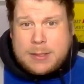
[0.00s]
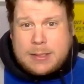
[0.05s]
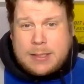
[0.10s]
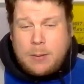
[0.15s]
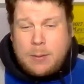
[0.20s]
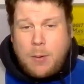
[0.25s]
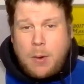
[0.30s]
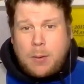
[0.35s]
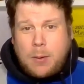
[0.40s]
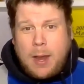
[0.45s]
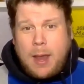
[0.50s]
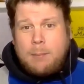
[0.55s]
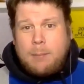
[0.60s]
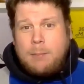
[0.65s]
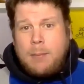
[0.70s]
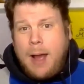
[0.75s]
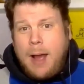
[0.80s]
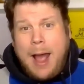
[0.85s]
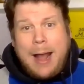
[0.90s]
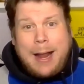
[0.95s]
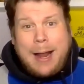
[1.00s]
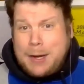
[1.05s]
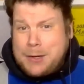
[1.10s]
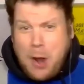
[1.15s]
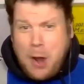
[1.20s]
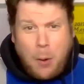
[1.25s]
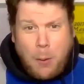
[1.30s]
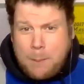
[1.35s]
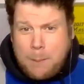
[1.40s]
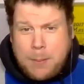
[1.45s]
Siwoo Kim. I got
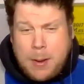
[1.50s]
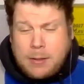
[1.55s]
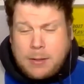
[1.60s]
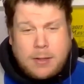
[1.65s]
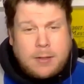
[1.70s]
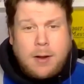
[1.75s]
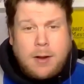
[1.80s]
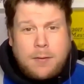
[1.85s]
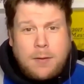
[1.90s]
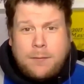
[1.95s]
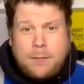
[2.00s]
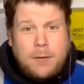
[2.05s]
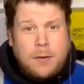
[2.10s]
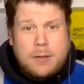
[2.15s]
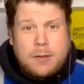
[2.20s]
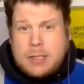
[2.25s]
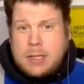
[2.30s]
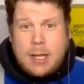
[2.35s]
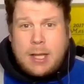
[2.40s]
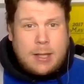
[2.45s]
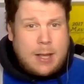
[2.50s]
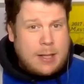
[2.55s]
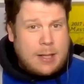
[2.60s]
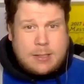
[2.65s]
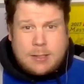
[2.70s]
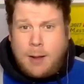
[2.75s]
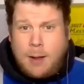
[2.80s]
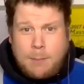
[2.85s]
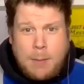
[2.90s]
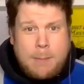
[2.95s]
no opinion on the first thing. That's
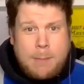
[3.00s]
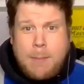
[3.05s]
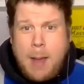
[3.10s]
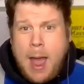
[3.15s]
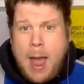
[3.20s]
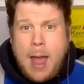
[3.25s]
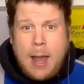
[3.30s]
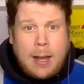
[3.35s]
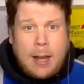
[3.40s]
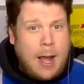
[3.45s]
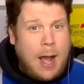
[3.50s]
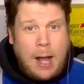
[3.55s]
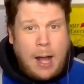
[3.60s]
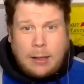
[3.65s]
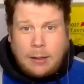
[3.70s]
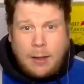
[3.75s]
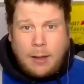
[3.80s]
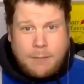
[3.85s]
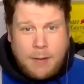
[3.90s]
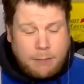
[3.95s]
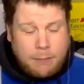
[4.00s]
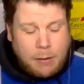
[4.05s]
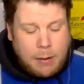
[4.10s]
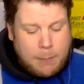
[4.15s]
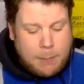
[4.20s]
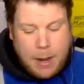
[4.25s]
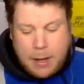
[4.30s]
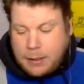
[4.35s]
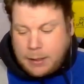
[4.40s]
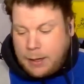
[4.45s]
not my bag. I love
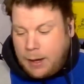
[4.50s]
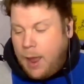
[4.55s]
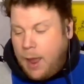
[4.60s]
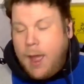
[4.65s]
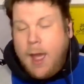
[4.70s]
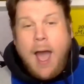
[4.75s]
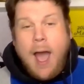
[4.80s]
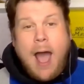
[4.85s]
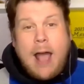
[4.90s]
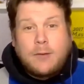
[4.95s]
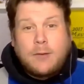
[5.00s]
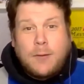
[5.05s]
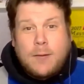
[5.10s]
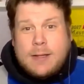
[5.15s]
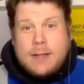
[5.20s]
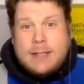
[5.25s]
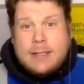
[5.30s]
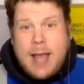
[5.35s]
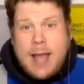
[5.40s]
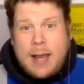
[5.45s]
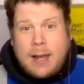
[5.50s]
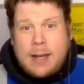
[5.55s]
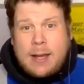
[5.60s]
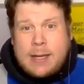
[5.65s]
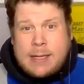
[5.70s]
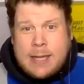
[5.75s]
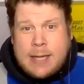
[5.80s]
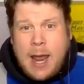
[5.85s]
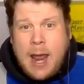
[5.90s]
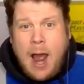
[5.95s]
everybody. As for the
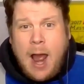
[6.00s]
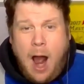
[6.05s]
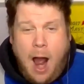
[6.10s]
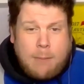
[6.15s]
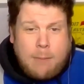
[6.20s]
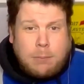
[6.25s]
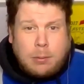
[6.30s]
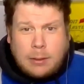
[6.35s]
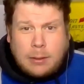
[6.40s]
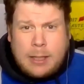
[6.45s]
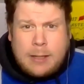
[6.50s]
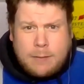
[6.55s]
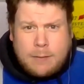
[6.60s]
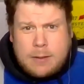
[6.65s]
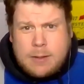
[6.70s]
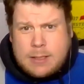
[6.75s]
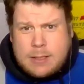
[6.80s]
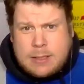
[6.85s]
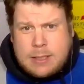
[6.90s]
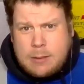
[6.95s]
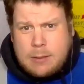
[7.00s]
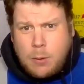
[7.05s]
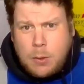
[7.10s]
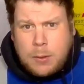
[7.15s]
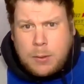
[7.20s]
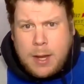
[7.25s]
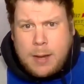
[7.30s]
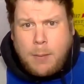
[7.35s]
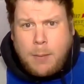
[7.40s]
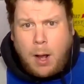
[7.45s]
second, I believe in the Siwoo
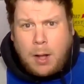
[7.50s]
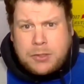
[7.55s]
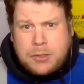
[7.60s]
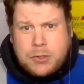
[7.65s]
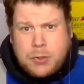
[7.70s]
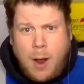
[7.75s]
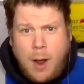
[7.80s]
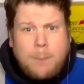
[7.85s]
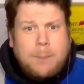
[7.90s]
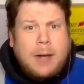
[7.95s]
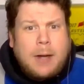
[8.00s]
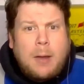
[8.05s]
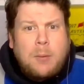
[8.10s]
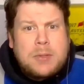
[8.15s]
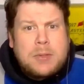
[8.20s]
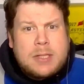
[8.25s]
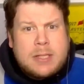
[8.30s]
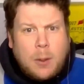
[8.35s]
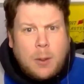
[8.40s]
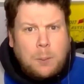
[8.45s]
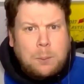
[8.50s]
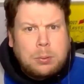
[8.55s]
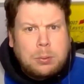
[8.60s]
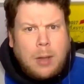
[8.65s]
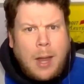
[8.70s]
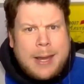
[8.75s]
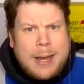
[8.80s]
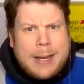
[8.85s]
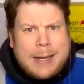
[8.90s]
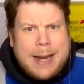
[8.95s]
Kim odds drop, and I would still
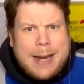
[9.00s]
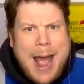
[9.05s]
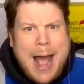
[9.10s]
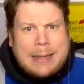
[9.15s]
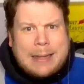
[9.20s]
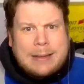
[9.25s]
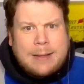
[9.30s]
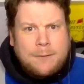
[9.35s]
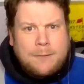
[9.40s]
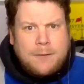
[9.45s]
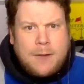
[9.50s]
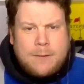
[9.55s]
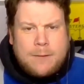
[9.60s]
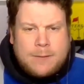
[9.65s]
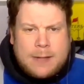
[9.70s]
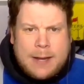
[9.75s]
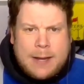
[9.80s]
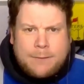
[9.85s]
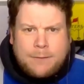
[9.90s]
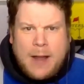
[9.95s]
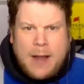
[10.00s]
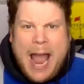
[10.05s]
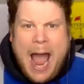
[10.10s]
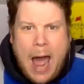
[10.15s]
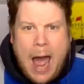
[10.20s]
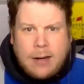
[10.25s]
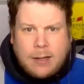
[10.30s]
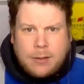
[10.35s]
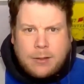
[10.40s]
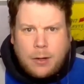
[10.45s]
play it at the 50 if I
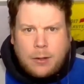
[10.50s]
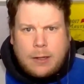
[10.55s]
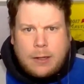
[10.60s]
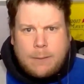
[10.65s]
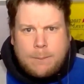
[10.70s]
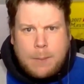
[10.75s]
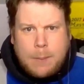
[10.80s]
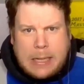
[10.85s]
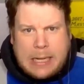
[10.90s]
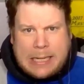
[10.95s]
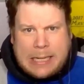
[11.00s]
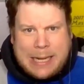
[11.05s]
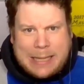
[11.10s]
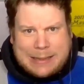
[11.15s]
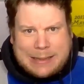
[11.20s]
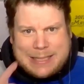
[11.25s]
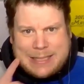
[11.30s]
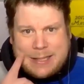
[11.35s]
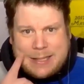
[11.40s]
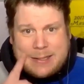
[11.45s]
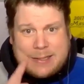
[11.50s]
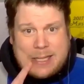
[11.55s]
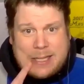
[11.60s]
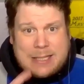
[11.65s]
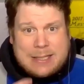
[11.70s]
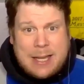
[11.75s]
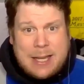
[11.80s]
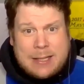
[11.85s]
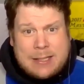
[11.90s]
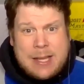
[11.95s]
hadn't already been in at the
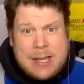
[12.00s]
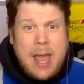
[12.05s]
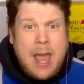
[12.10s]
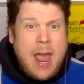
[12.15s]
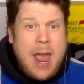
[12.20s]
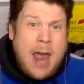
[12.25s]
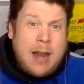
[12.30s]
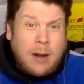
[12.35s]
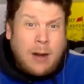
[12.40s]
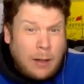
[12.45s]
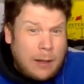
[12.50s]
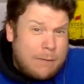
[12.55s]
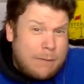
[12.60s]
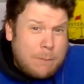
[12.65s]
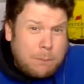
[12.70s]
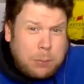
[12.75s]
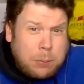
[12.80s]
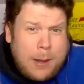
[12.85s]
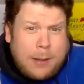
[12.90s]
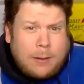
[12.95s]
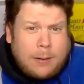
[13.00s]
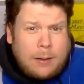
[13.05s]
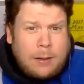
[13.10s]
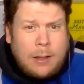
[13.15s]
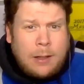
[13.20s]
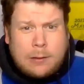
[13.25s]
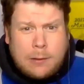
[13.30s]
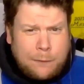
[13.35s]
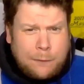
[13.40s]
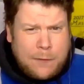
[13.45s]
66. And I'll even play a little
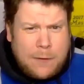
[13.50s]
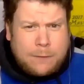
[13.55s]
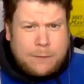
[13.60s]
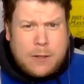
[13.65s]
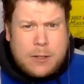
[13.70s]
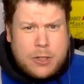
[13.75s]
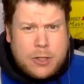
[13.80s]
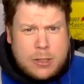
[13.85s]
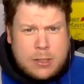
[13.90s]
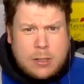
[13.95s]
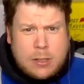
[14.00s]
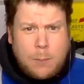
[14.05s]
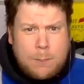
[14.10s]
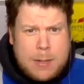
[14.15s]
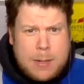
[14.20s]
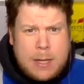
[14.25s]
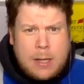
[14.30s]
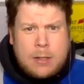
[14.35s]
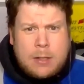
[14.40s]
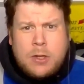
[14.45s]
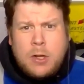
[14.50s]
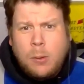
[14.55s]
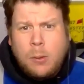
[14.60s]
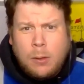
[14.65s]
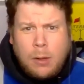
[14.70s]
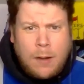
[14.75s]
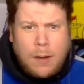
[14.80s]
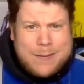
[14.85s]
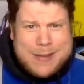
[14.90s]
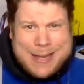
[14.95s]
at the 50 just so me and you
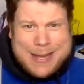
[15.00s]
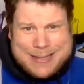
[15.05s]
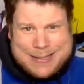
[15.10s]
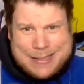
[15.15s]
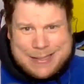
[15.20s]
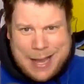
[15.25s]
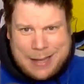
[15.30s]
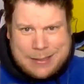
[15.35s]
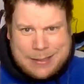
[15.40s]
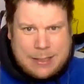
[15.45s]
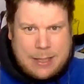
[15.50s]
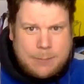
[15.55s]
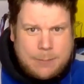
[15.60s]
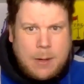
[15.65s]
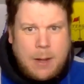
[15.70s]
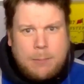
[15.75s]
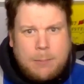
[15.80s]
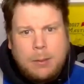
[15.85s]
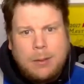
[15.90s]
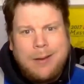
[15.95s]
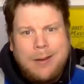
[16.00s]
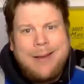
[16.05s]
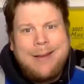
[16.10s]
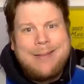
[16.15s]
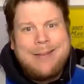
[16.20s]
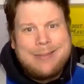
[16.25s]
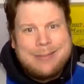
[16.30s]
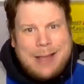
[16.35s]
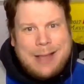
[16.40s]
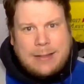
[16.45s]
are on the exact same number.
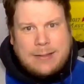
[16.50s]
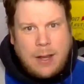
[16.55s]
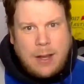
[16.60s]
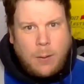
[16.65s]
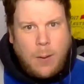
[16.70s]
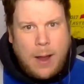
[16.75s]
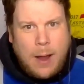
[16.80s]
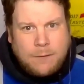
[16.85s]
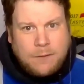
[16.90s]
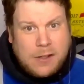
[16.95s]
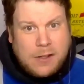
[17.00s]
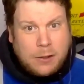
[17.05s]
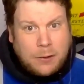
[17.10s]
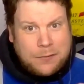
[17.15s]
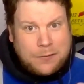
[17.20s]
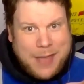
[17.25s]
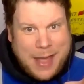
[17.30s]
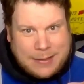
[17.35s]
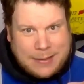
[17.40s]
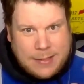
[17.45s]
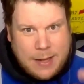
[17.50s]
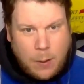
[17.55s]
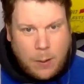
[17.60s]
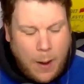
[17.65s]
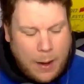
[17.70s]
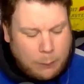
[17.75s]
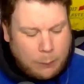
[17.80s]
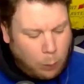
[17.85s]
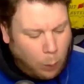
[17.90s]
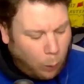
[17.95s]
That's how I feel. That's how
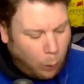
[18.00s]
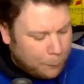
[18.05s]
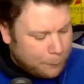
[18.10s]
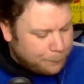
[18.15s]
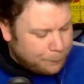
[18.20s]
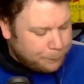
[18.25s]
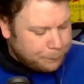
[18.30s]
I roll.